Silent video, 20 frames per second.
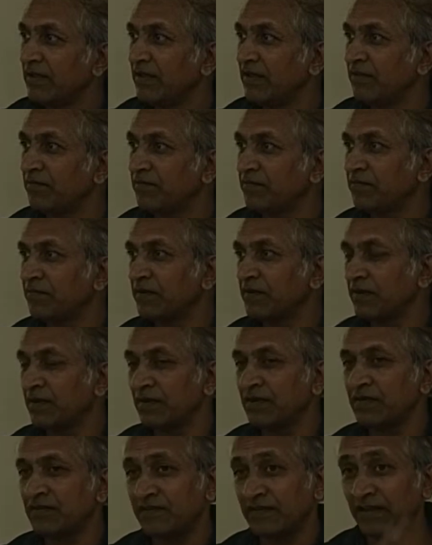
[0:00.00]
If
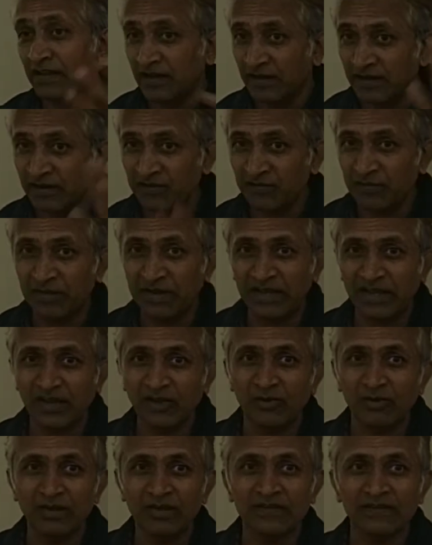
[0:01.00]
his secretary is
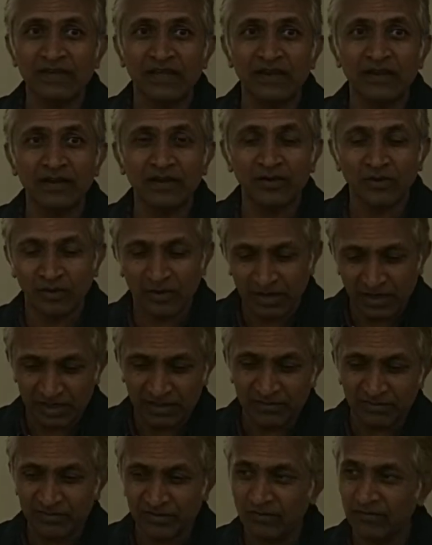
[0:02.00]
maintaining all his calendar, or
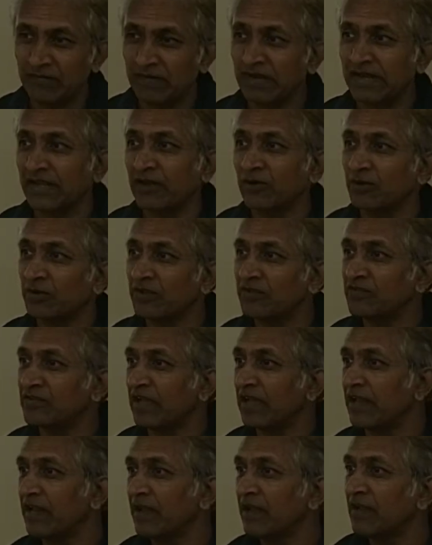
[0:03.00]
he himself will take out his
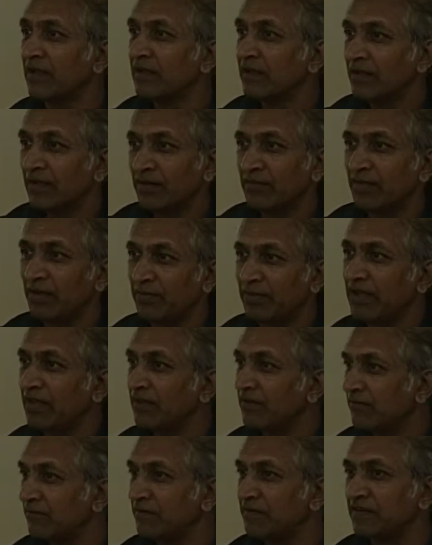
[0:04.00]
diary,
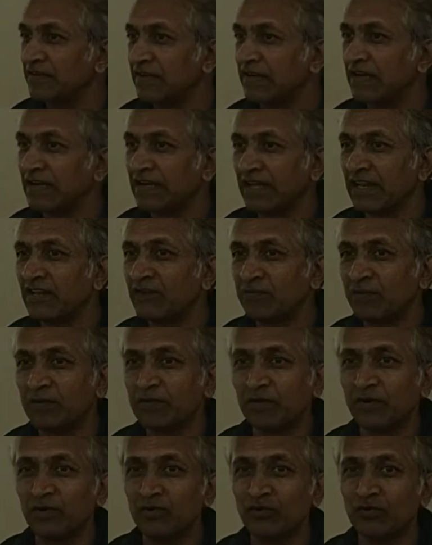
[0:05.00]
maybe physical diaries
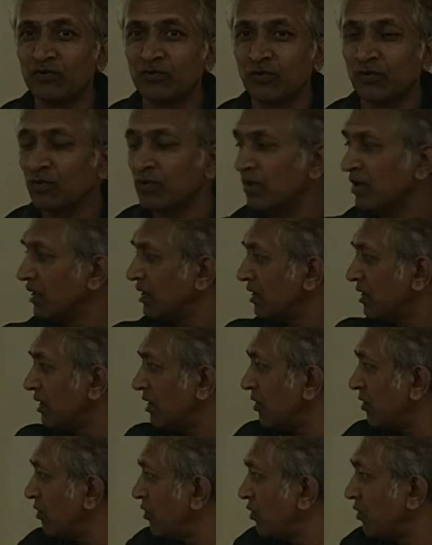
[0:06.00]
people used to do,
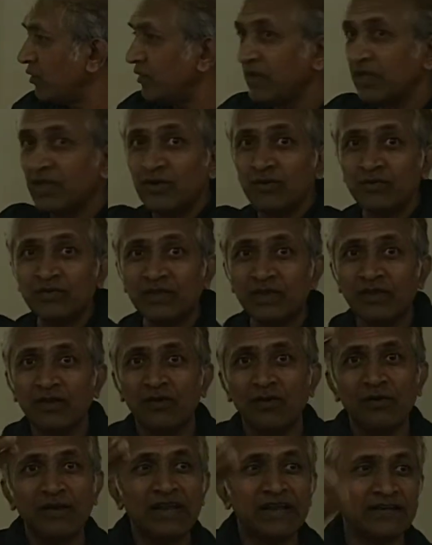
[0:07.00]
now we are
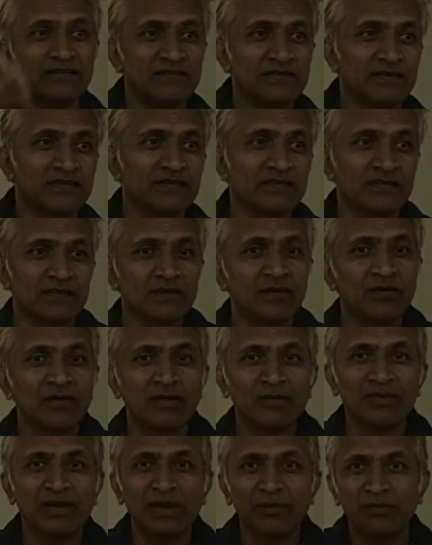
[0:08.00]
using all hands.
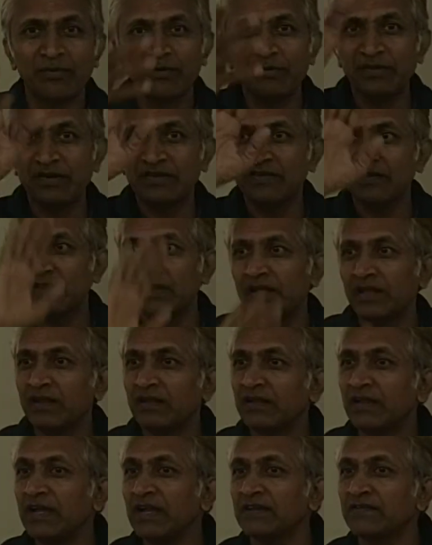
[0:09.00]
All my appointments are there
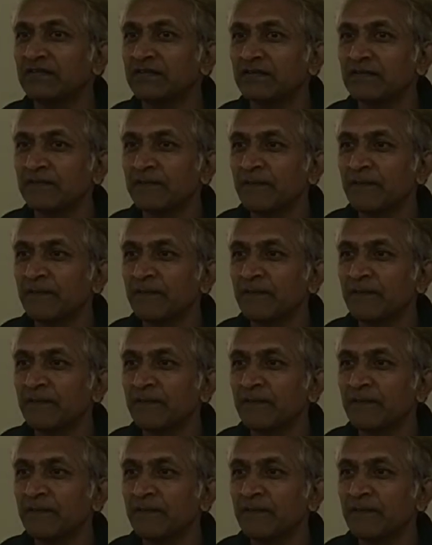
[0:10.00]
in the hands.